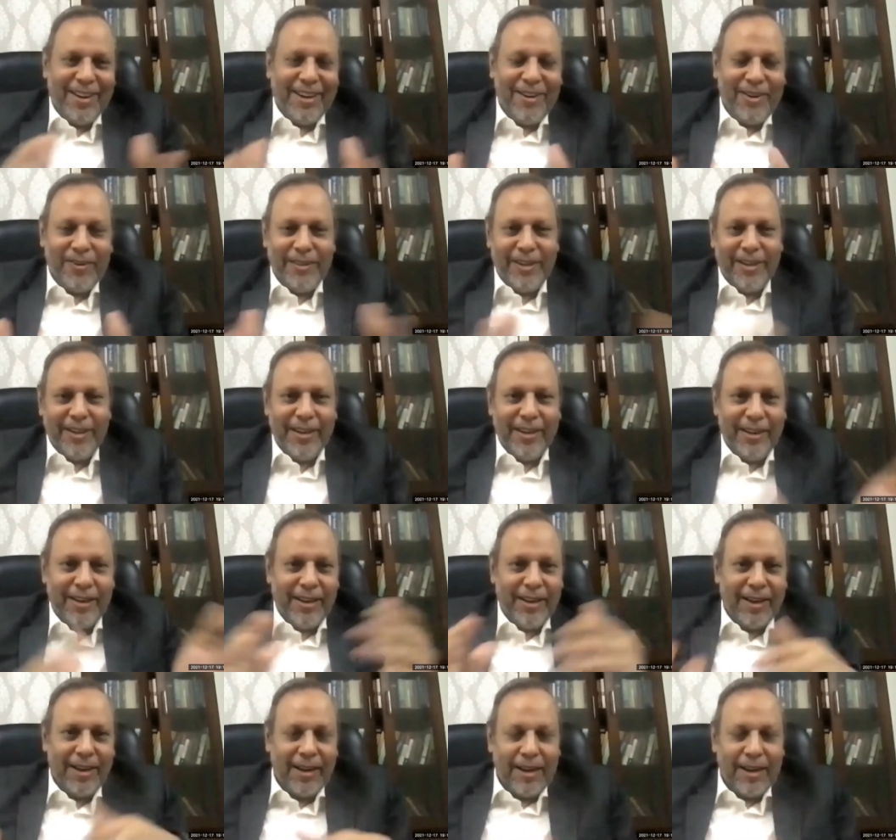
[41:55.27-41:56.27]

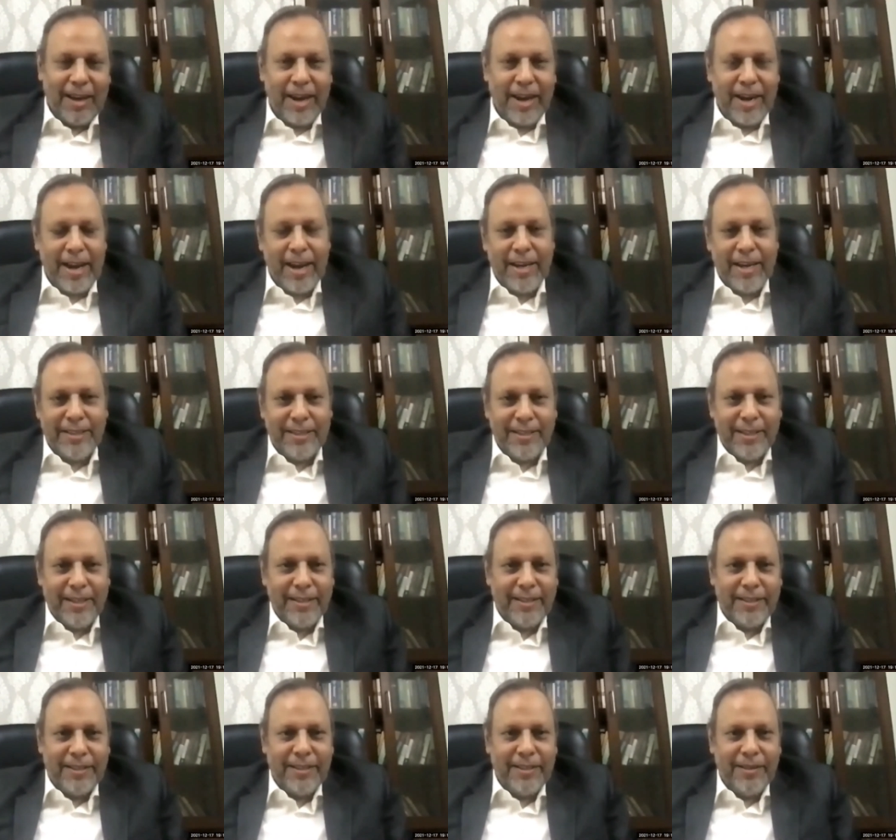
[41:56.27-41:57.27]
the NIS
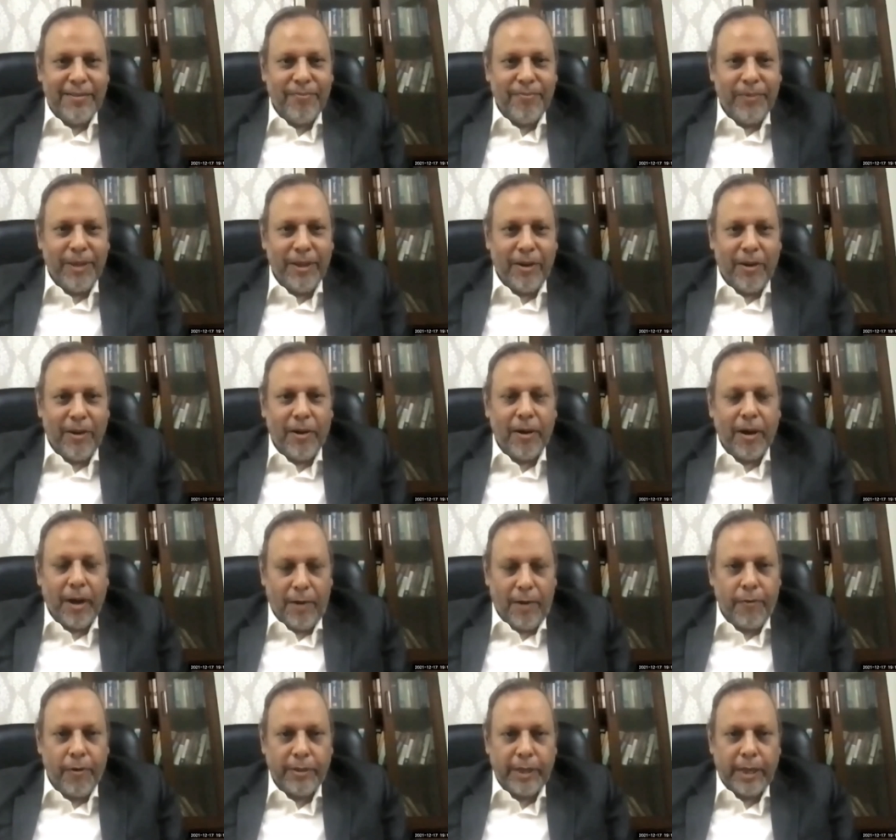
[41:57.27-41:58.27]
is wrong.
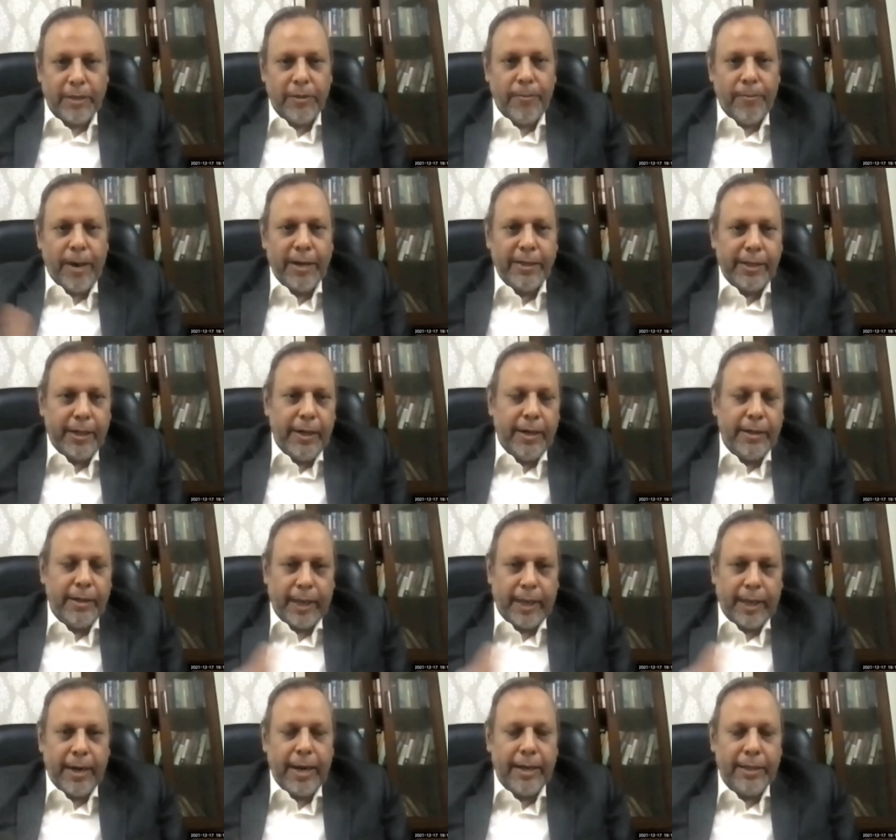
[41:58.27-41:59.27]
Of course, as you mentioned, it's
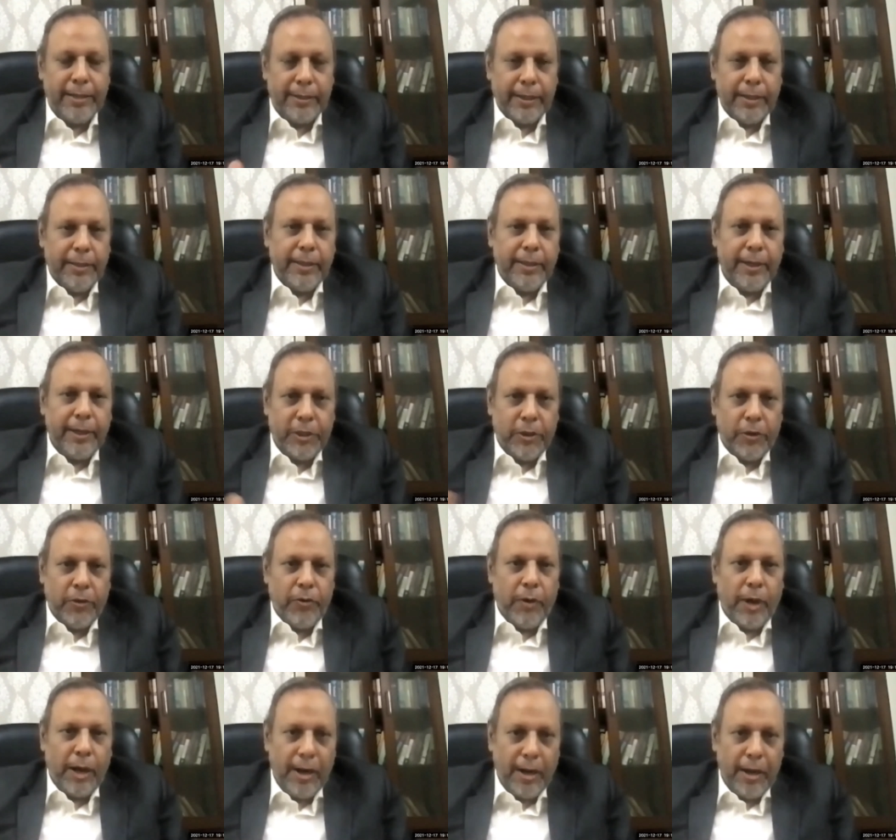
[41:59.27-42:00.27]
NIS, it's a
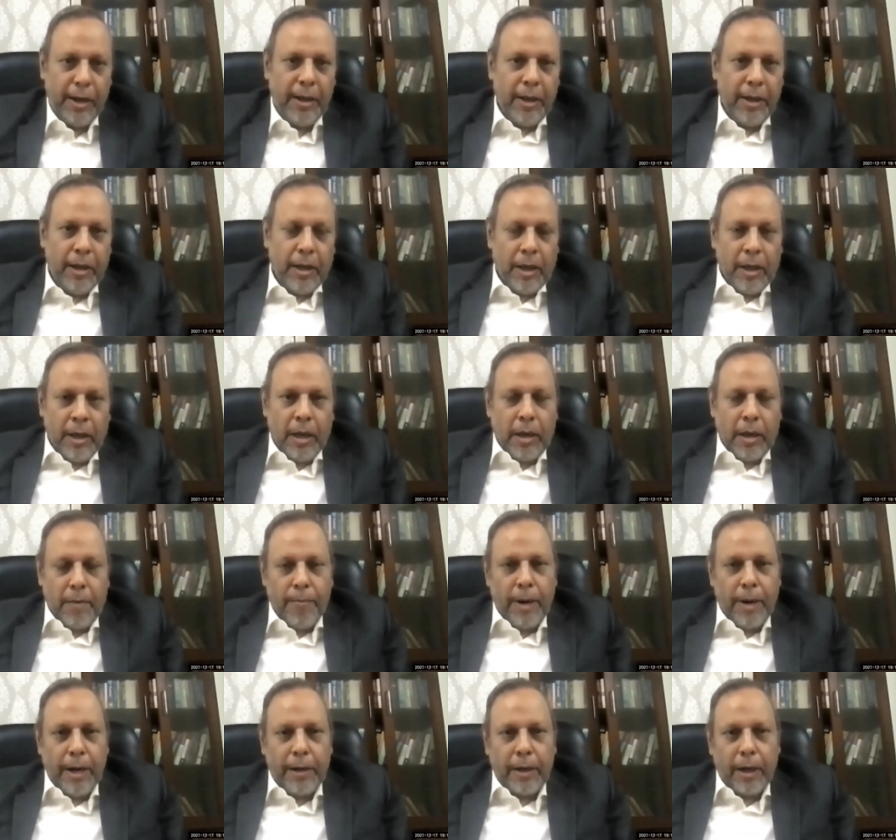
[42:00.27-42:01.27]
residual.
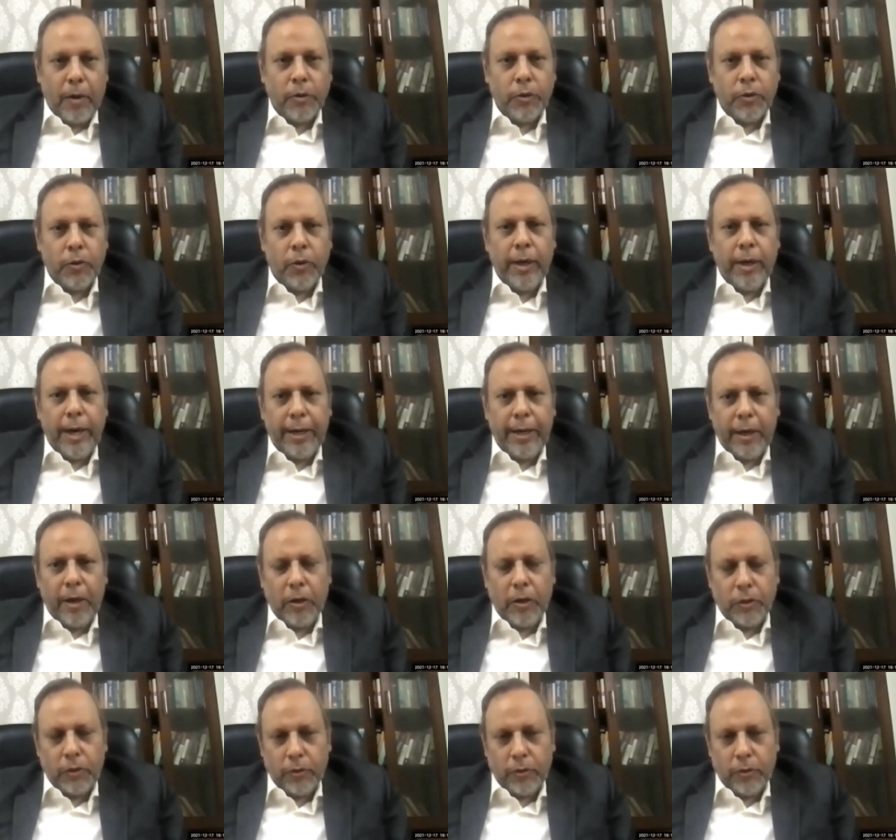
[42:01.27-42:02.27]
But household data
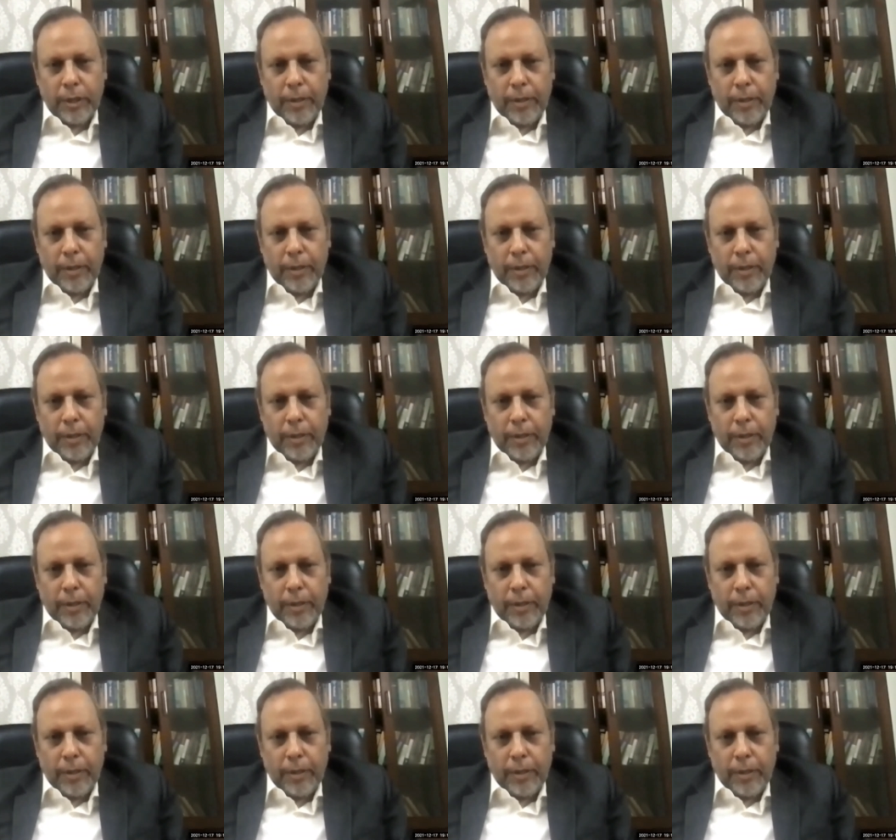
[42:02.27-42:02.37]
also,